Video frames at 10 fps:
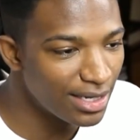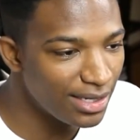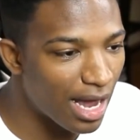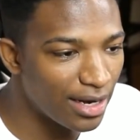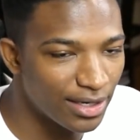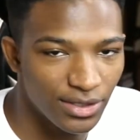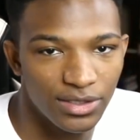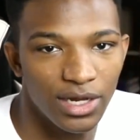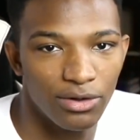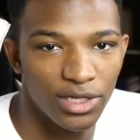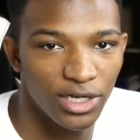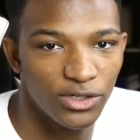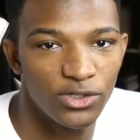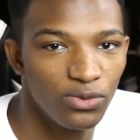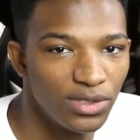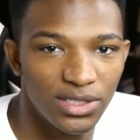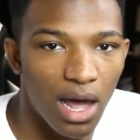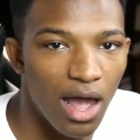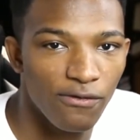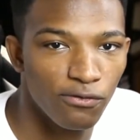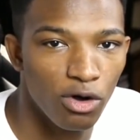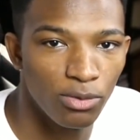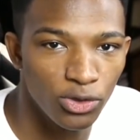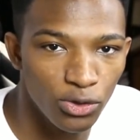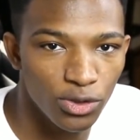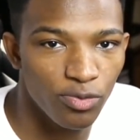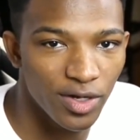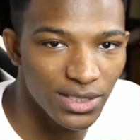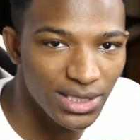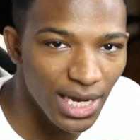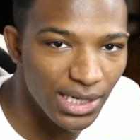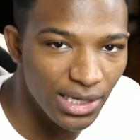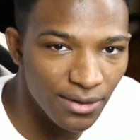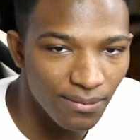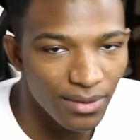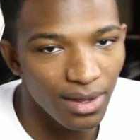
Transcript: not necessarily a suit and tie formal news presentation.